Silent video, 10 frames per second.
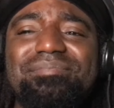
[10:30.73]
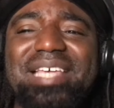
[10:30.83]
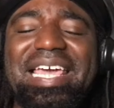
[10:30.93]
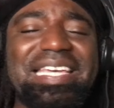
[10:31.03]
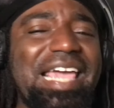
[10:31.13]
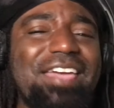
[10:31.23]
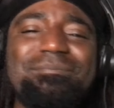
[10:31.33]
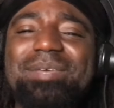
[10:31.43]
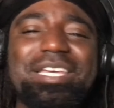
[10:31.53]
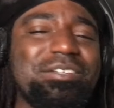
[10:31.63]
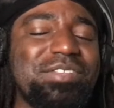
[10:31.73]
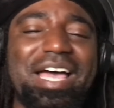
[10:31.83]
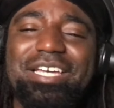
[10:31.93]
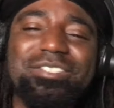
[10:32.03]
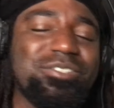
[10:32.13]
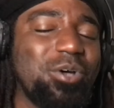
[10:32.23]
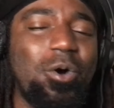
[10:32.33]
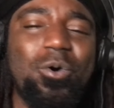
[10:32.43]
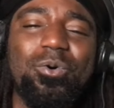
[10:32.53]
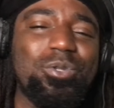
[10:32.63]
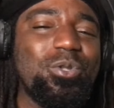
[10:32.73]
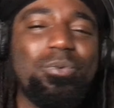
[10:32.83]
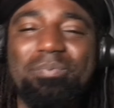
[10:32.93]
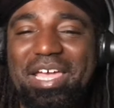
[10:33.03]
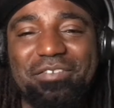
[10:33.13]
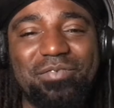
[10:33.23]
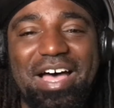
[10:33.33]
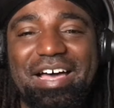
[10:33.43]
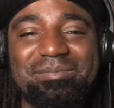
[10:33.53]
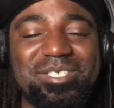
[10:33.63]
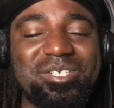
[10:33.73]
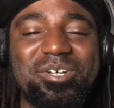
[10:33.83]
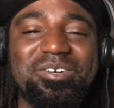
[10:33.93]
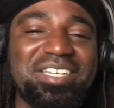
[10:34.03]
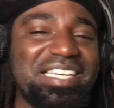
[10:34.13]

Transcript: it gave me like old Lupe vibes, you know,